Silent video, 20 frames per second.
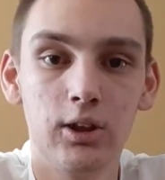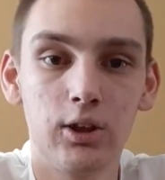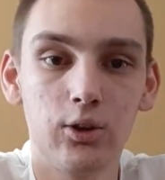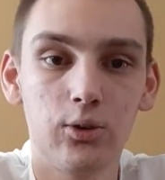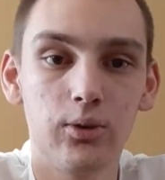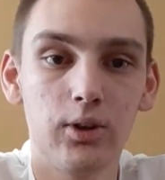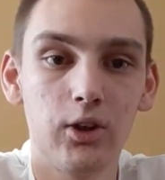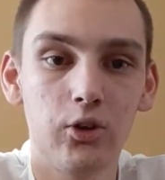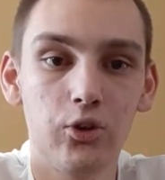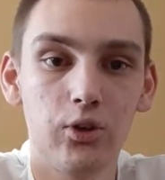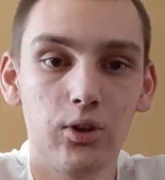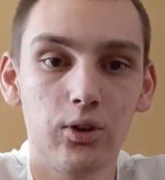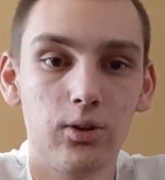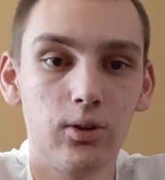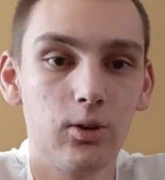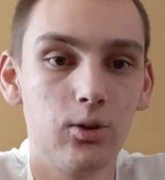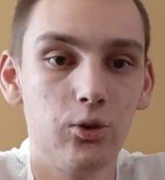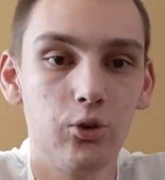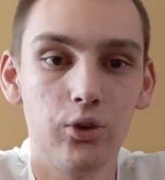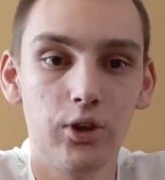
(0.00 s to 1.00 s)
classic
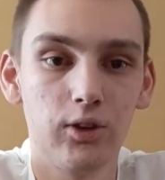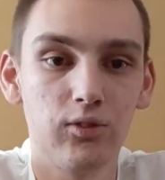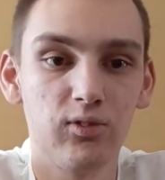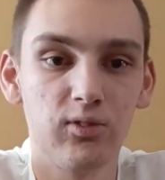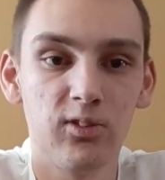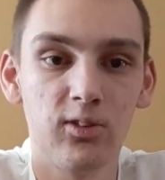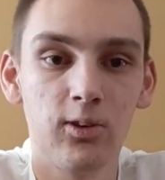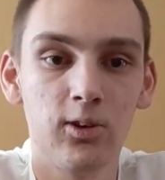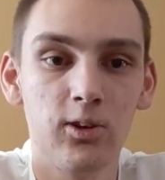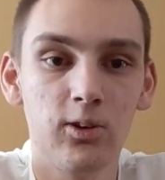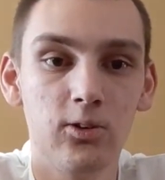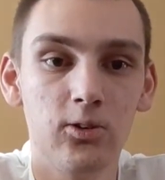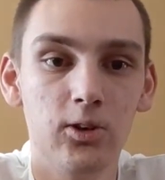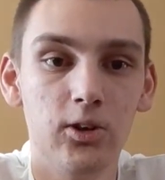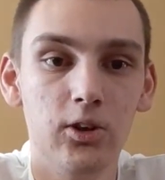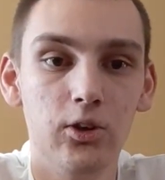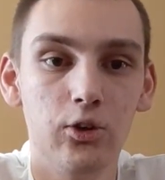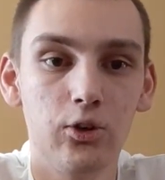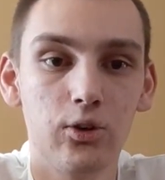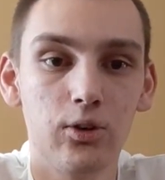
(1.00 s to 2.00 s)
cars like
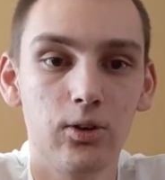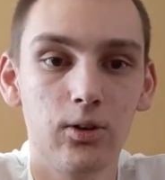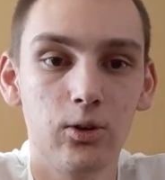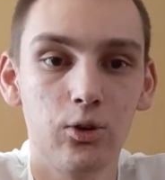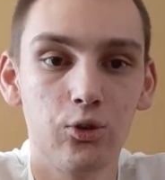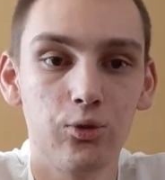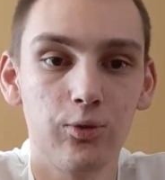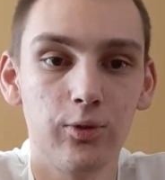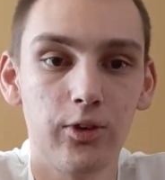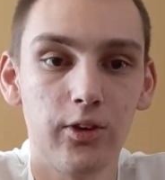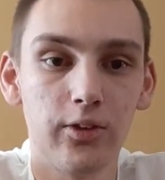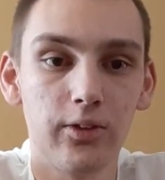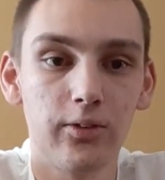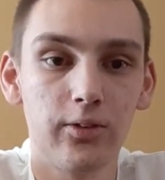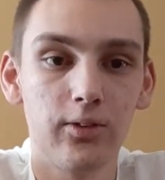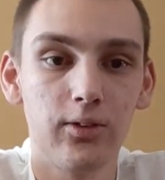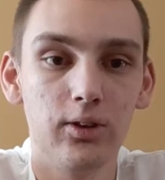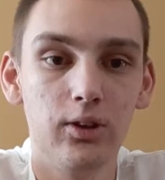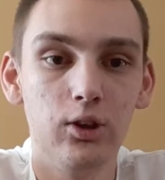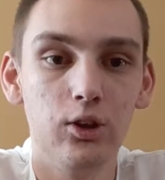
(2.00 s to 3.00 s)
Ferraris, cars from the
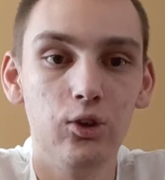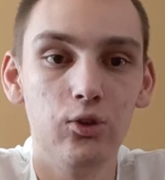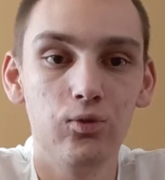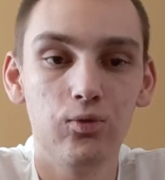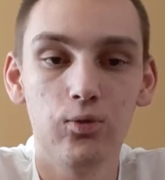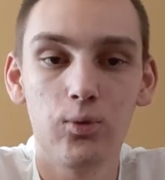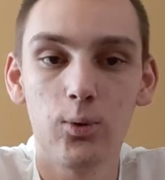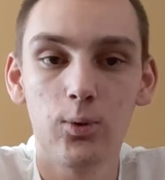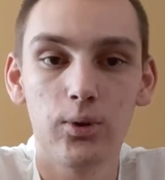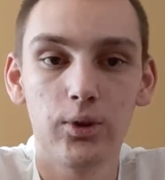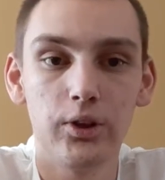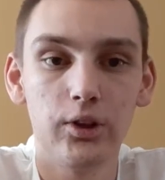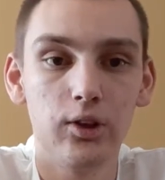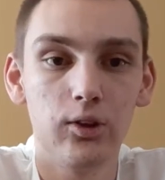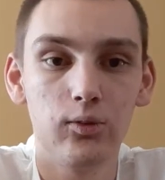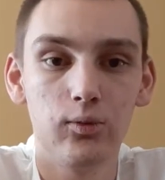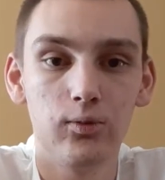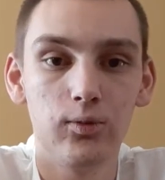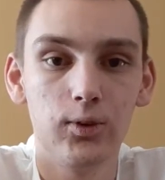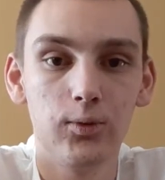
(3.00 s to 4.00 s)
30s,
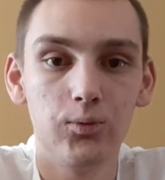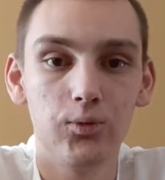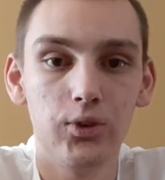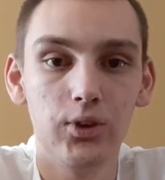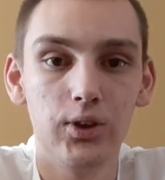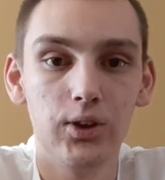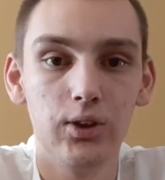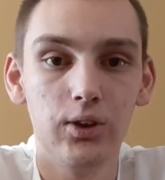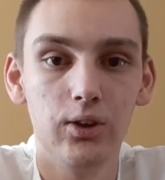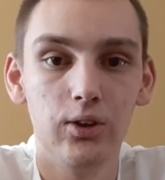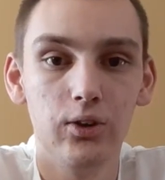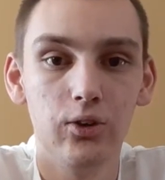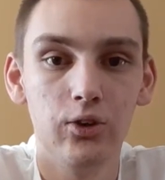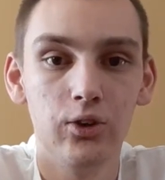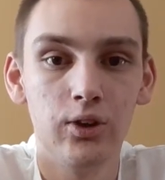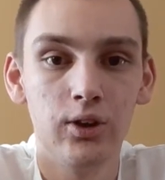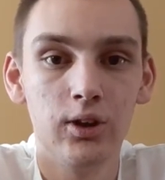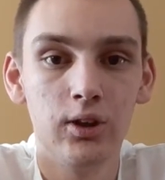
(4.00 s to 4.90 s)
40s, 50s,